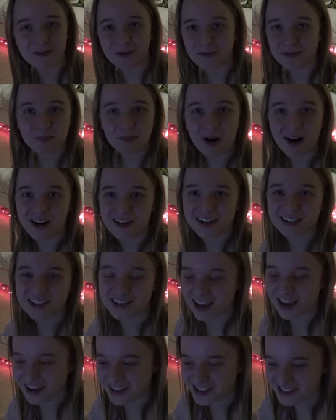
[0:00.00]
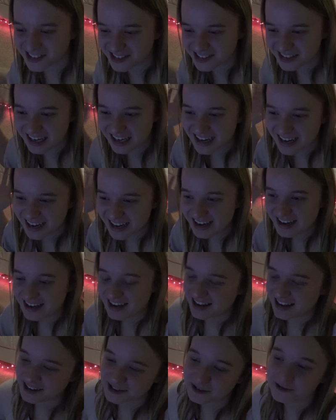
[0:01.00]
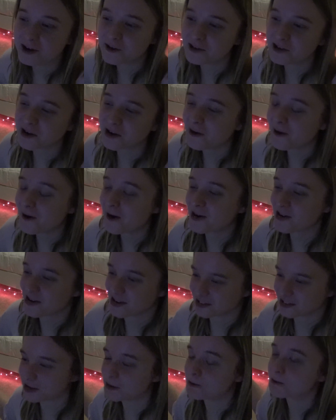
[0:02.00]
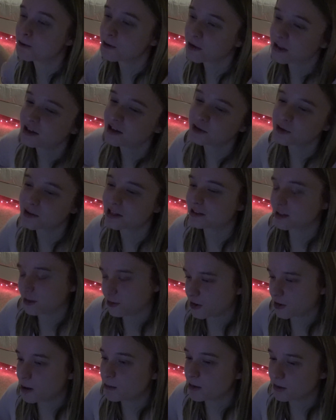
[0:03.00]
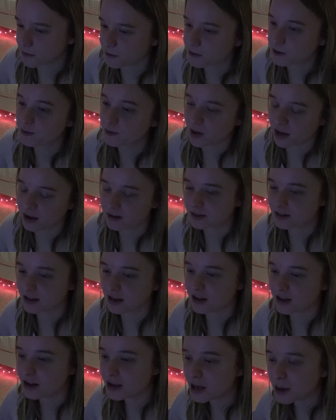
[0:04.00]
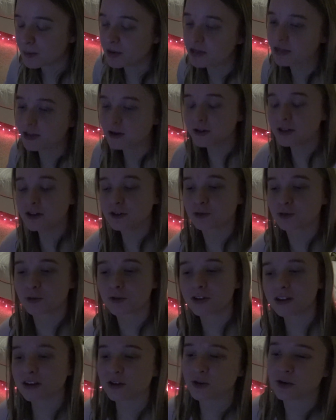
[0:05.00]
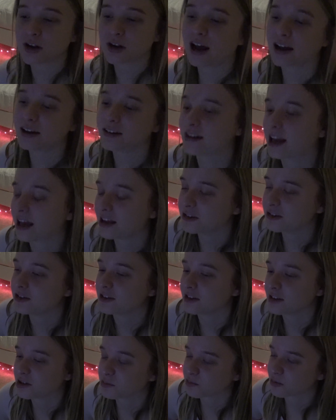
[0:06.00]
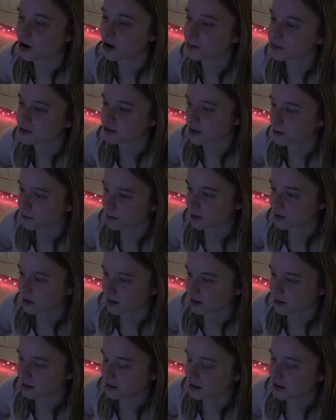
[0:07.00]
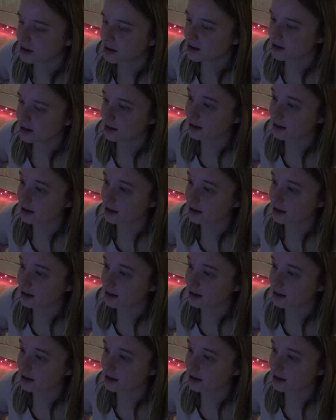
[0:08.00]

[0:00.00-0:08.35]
from the manga days, it's very hard because I really do like the drama in Fruit Basket, but then there's really good high tension in Promised Neverland.